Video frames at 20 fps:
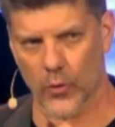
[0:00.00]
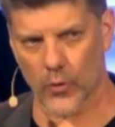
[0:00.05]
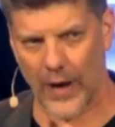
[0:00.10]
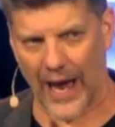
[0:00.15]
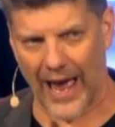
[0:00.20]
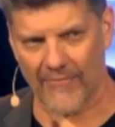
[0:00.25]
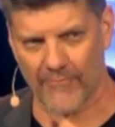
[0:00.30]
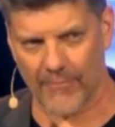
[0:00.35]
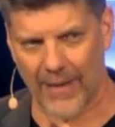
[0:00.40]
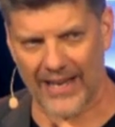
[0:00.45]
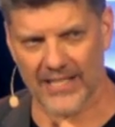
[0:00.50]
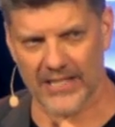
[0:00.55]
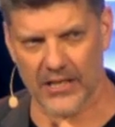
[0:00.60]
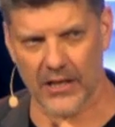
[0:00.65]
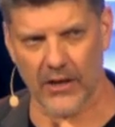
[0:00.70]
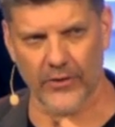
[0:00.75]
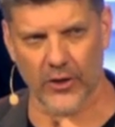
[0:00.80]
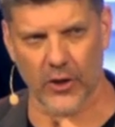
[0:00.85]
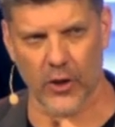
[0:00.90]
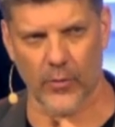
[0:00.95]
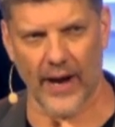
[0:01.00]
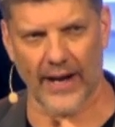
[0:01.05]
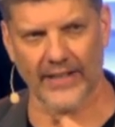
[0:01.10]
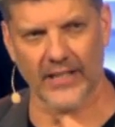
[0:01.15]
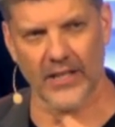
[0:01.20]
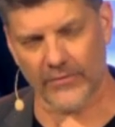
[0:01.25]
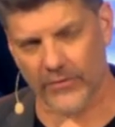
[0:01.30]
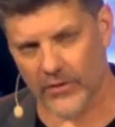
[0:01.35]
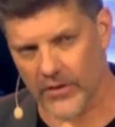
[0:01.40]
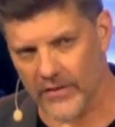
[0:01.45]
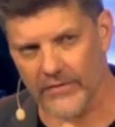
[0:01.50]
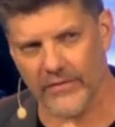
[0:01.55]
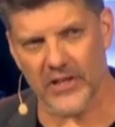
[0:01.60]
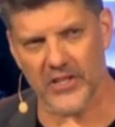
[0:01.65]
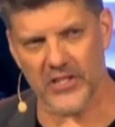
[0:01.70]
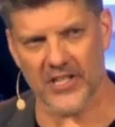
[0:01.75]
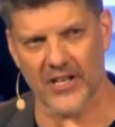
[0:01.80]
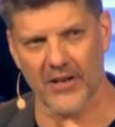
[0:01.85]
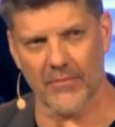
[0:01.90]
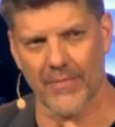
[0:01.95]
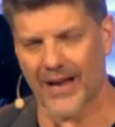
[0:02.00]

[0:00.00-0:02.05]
have myself corrected for the vision of